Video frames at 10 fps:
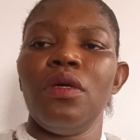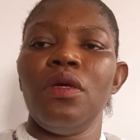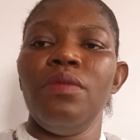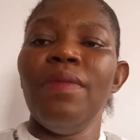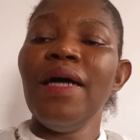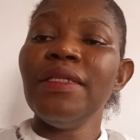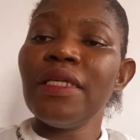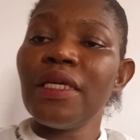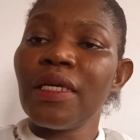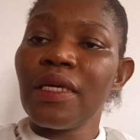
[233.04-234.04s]
A
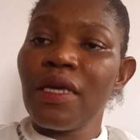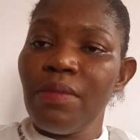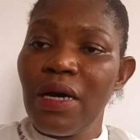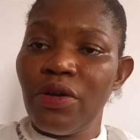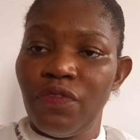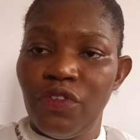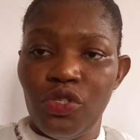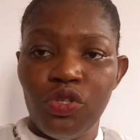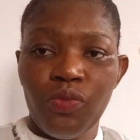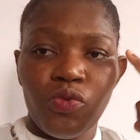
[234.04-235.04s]
man came out of his
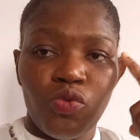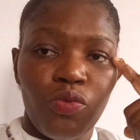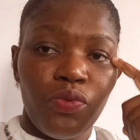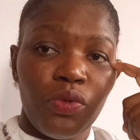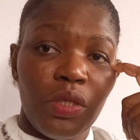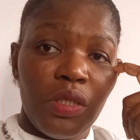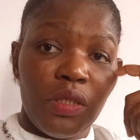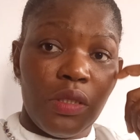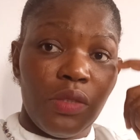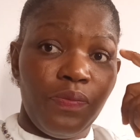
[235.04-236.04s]
shop to open
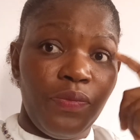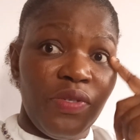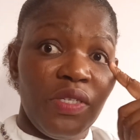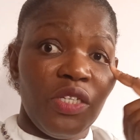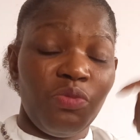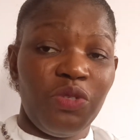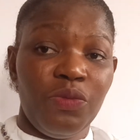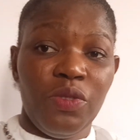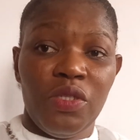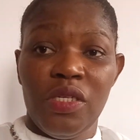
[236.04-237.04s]
his business
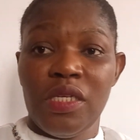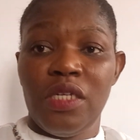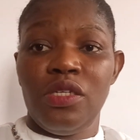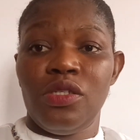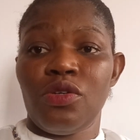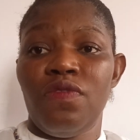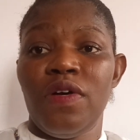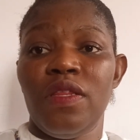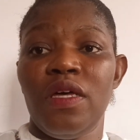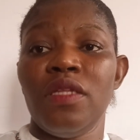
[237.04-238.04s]
premises and
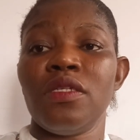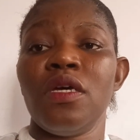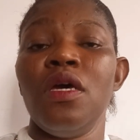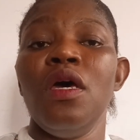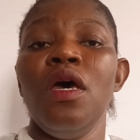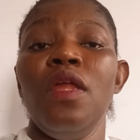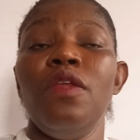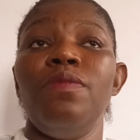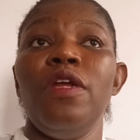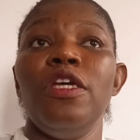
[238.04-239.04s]
discovered that
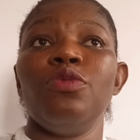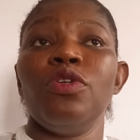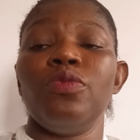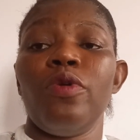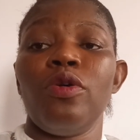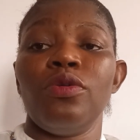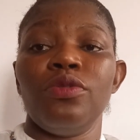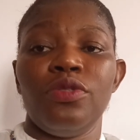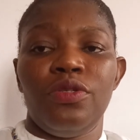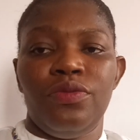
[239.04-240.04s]
the place was burgled.